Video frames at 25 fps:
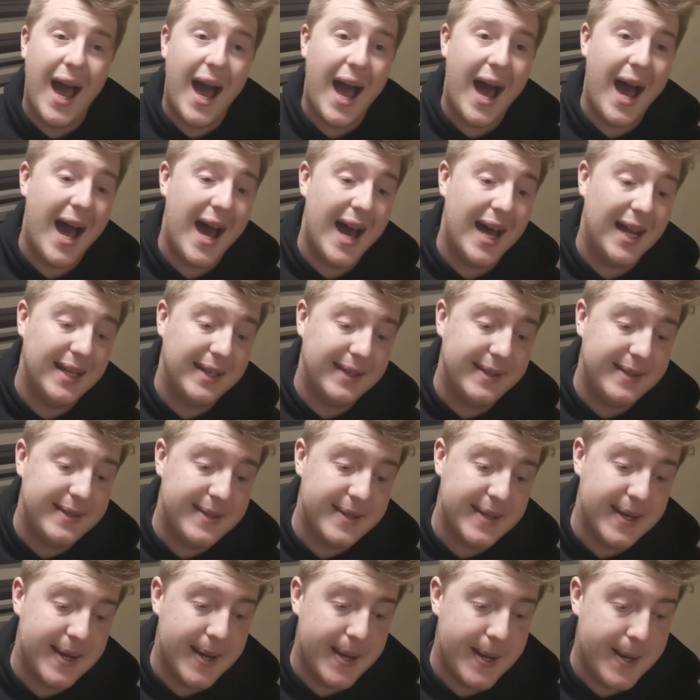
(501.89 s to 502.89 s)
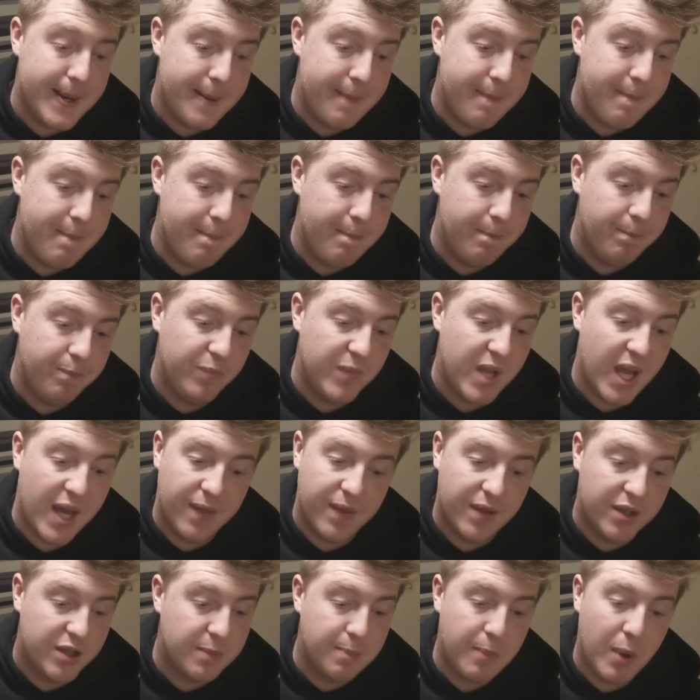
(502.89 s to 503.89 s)
And, yeah,
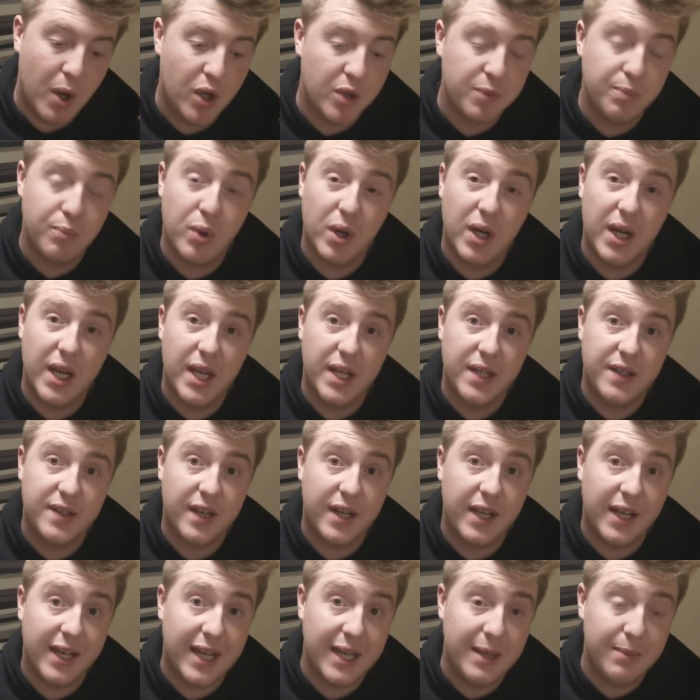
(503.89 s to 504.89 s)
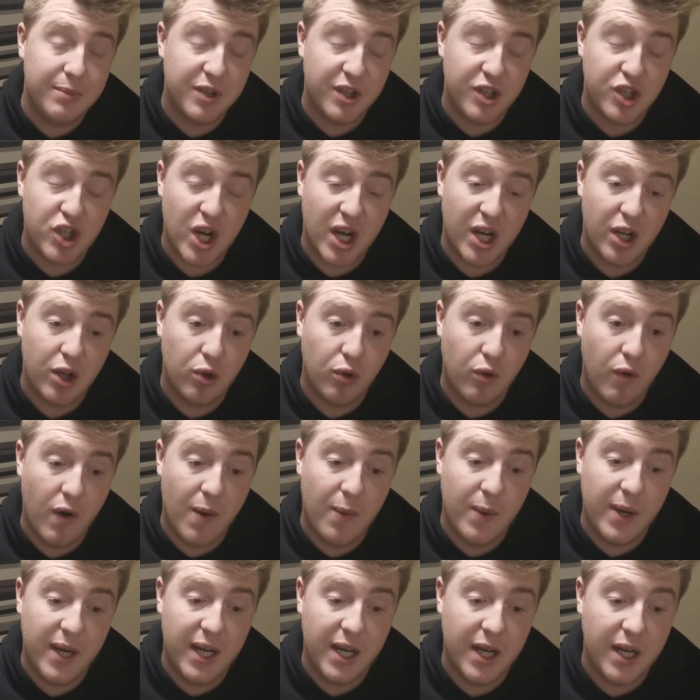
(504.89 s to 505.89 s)
the sport's brilliant and it keeps the channel
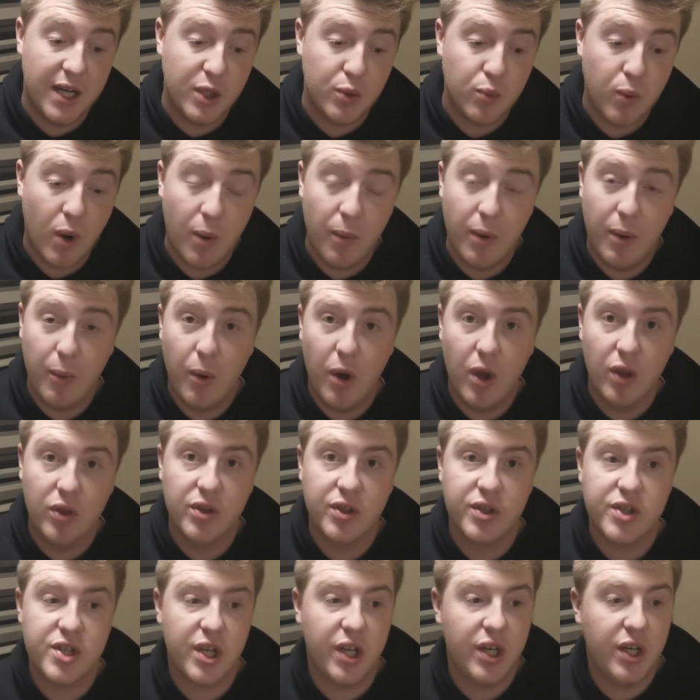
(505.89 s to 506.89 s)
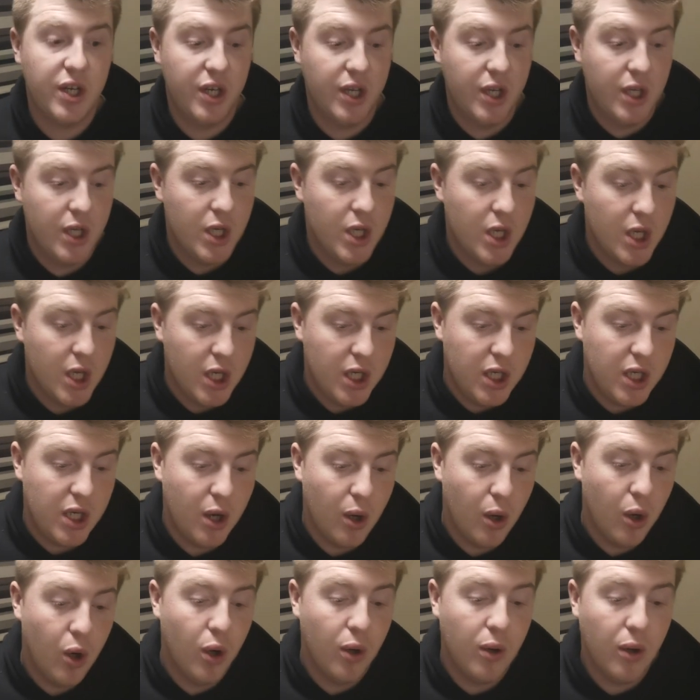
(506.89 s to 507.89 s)
growing and it's what we want. And, you know,
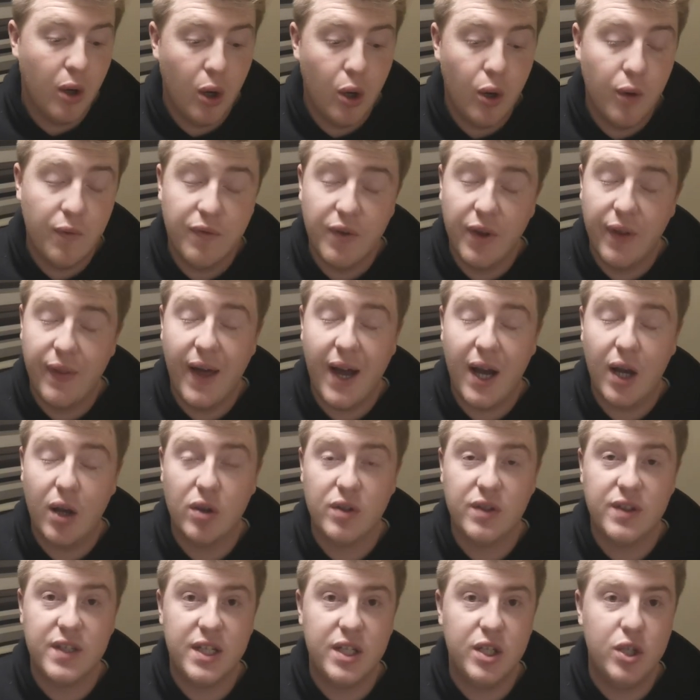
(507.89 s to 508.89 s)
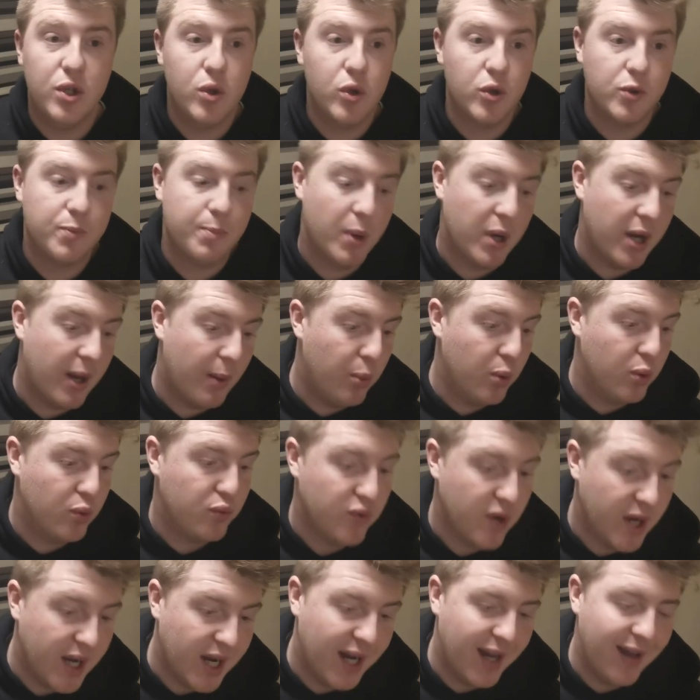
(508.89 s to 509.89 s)
hopefully that continues. But I would
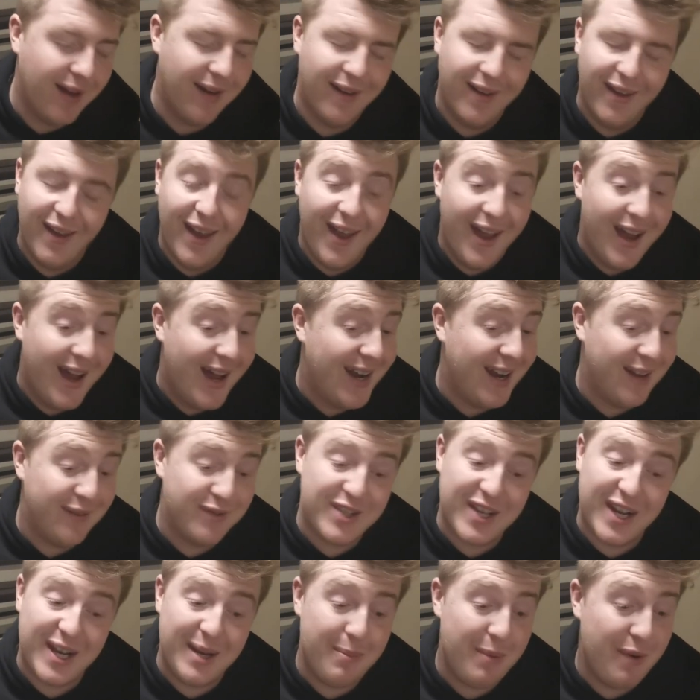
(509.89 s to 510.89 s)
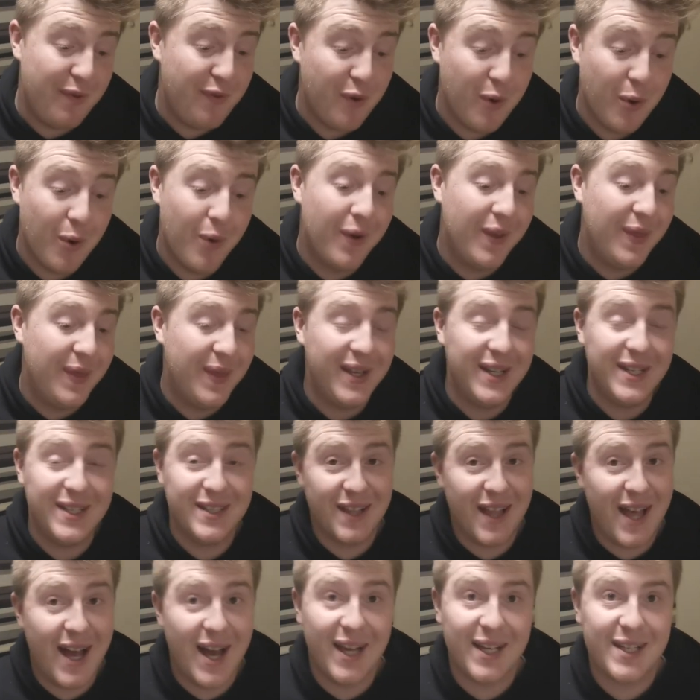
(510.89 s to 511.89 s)
really, and I've said it before in these,
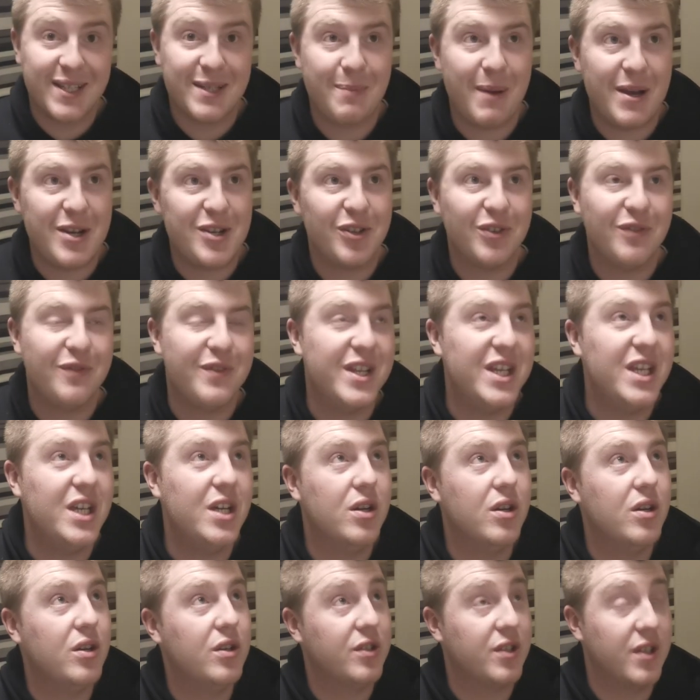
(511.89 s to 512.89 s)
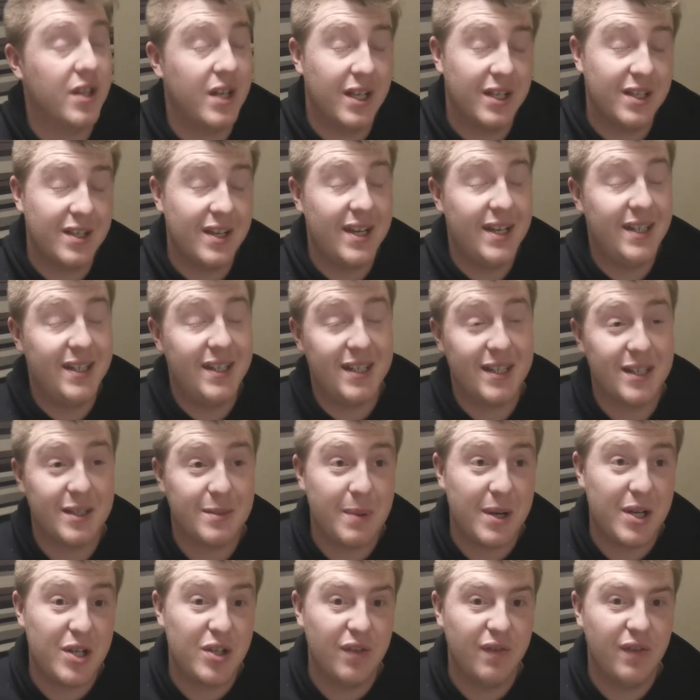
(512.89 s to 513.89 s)
like, special videos, and I'll say it in a
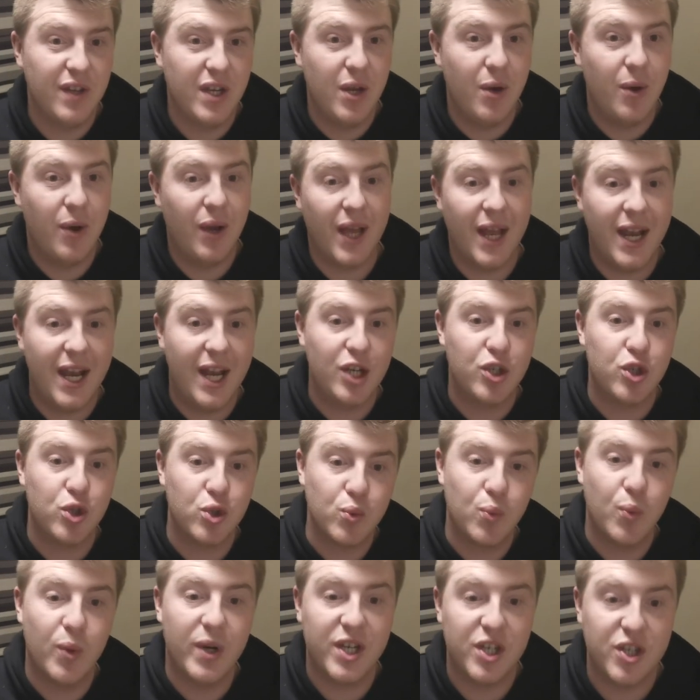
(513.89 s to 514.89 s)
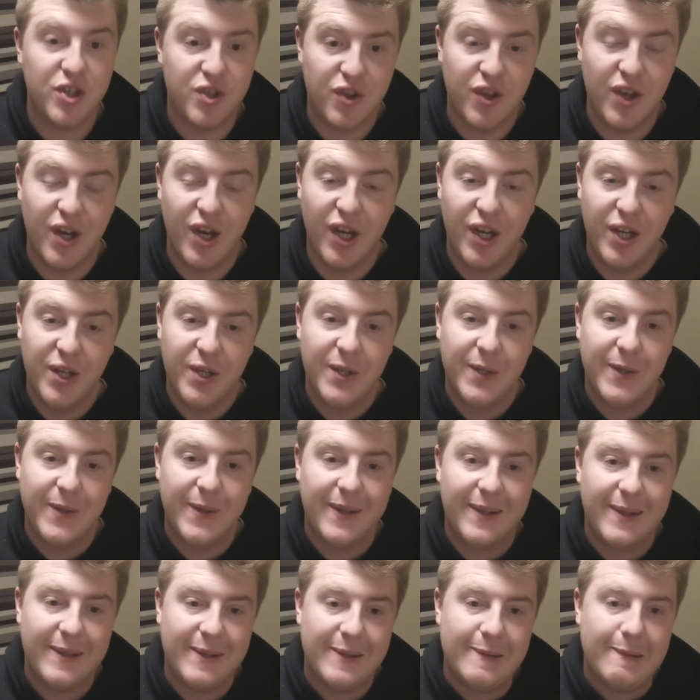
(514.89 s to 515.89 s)
special video again, I just wish that
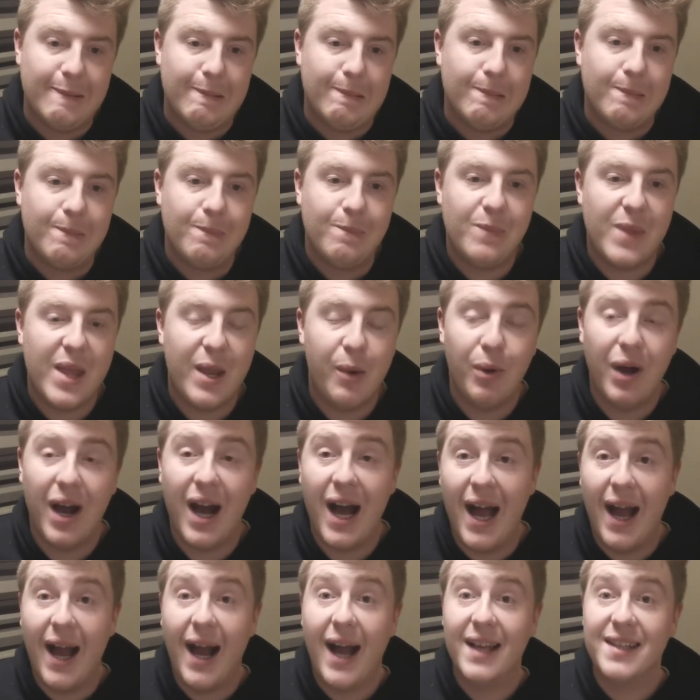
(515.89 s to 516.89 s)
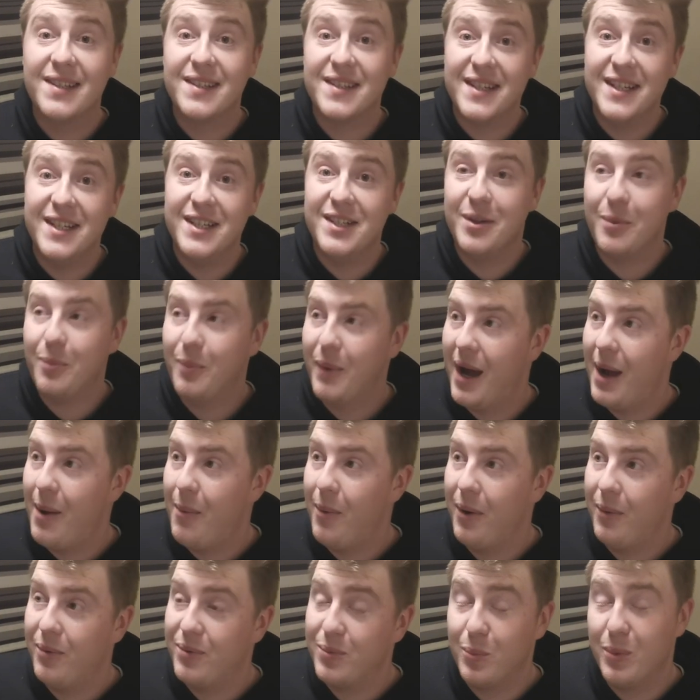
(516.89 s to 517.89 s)
it were like last season where
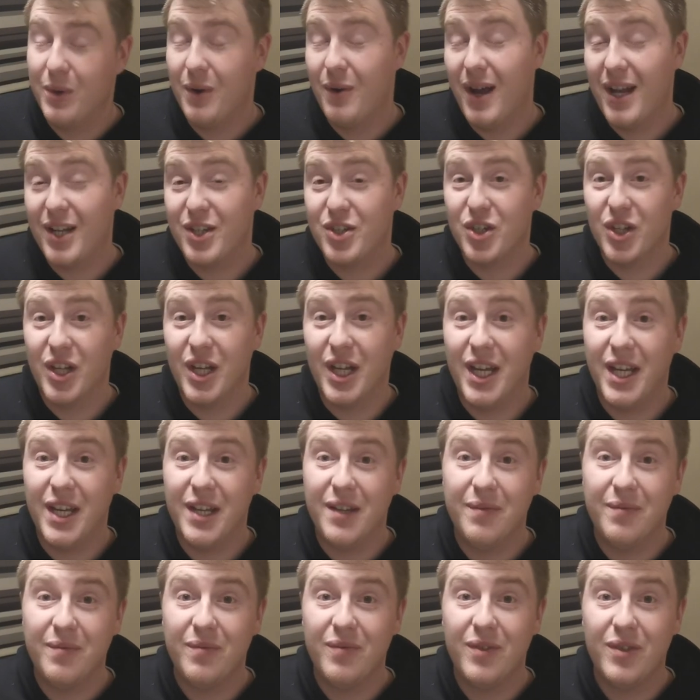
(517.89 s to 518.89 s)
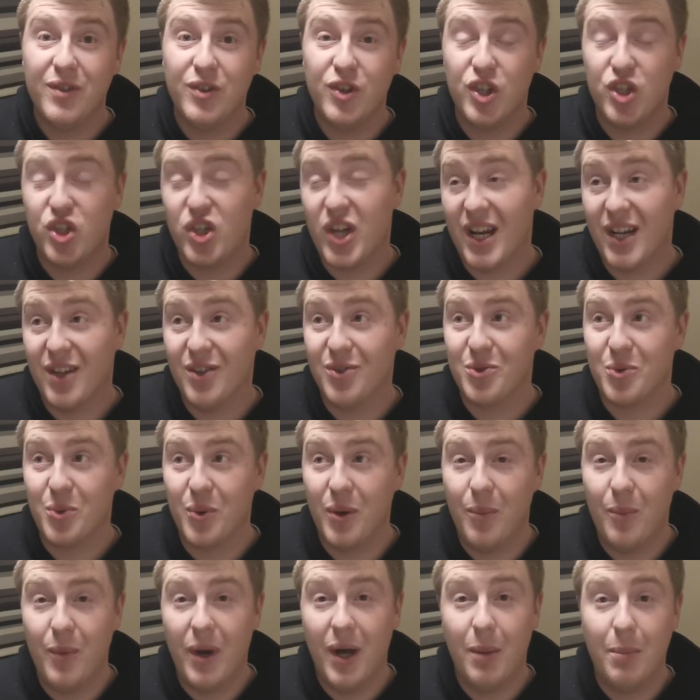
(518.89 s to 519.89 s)
we're actually, the channel's
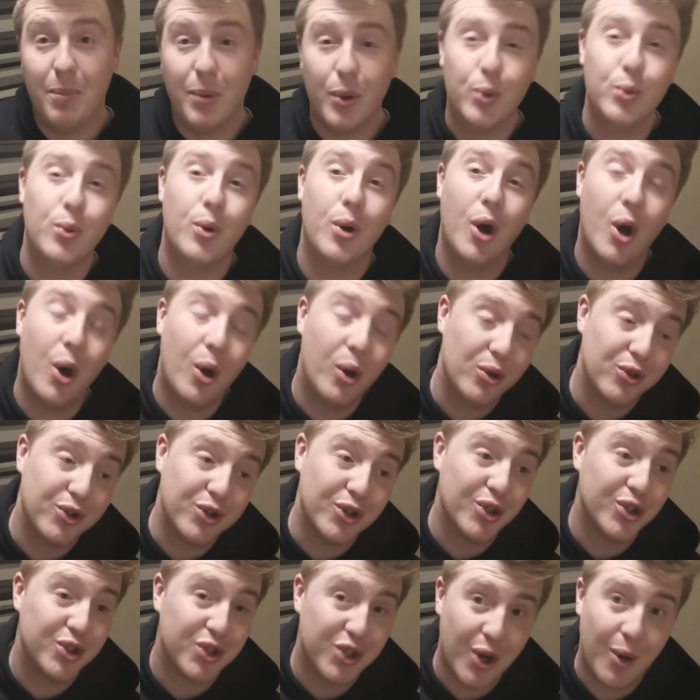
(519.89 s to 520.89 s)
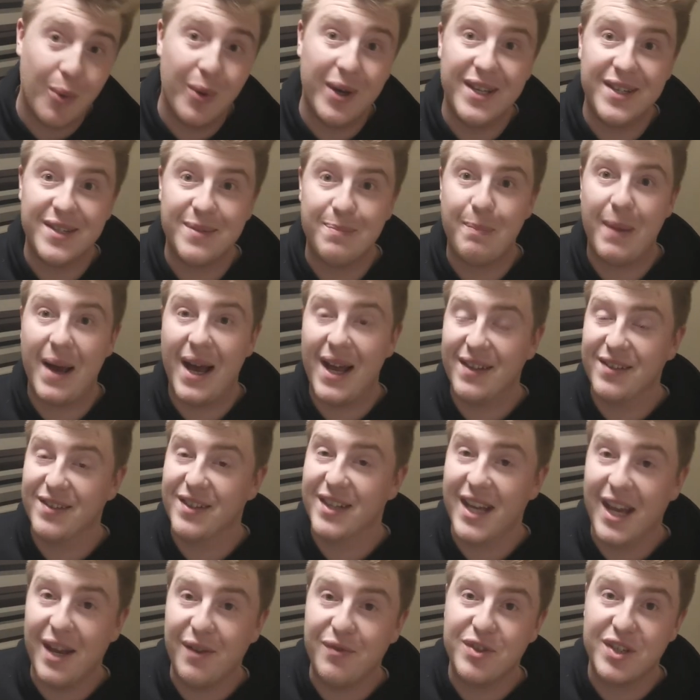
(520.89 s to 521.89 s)
doing well, but also so is
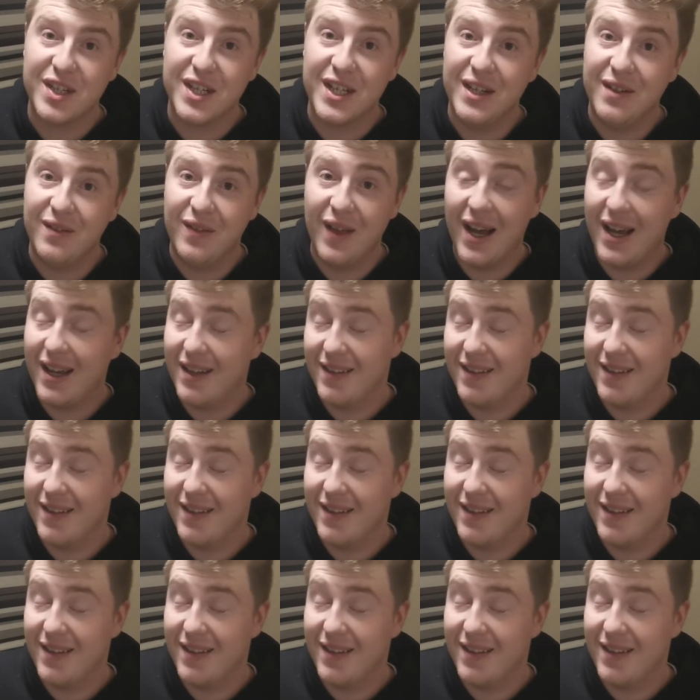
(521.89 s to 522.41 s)
Barnsley FC.